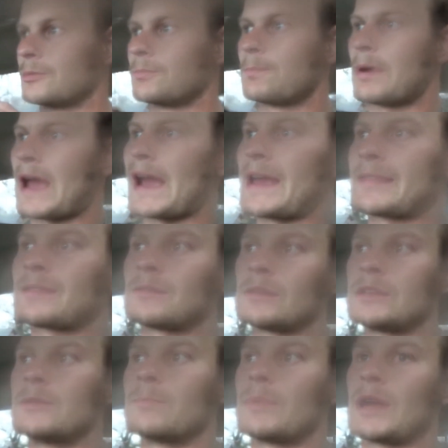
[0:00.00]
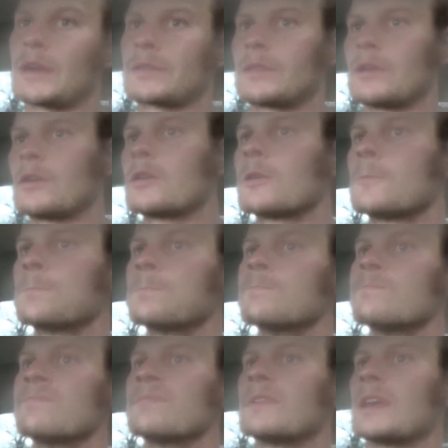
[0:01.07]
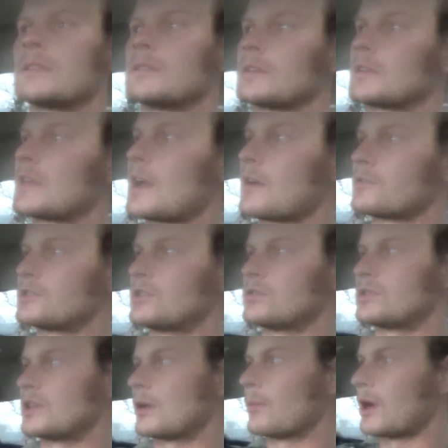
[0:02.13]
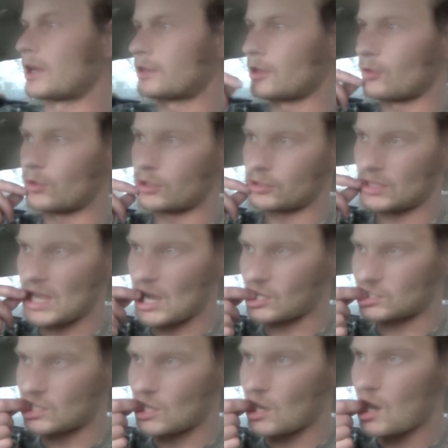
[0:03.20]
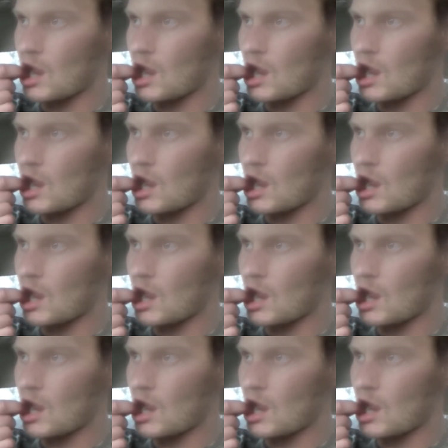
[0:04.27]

path leading back there that the cows use to get back there when there's cows here.